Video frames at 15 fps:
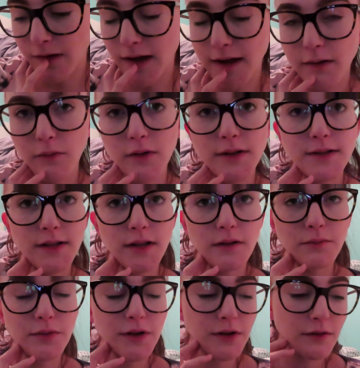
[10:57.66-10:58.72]
I was going
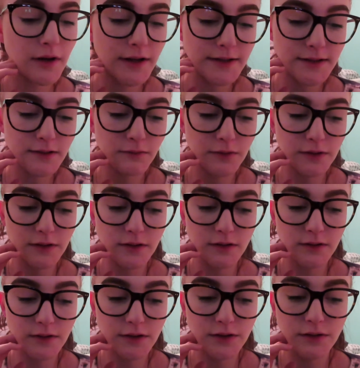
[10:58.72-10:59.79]
to bring you guys
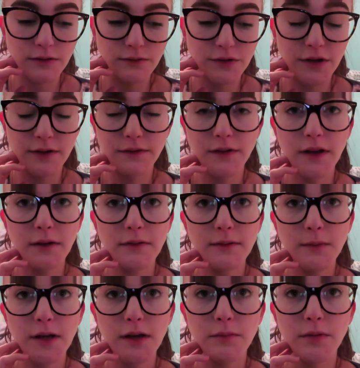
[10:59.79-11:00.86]
to Chick-fil-A
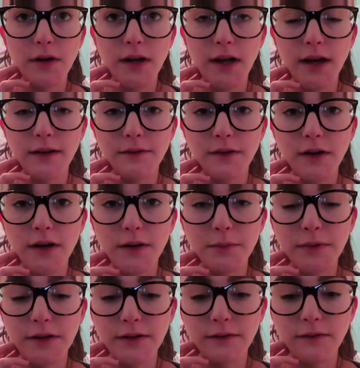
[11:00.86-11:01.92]
with me, but I forgot
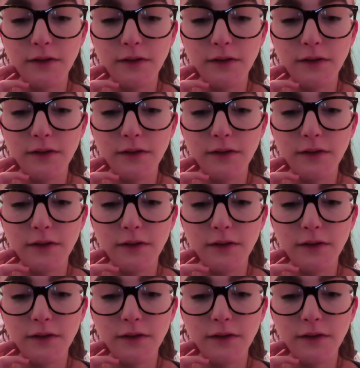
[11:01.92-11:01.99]
my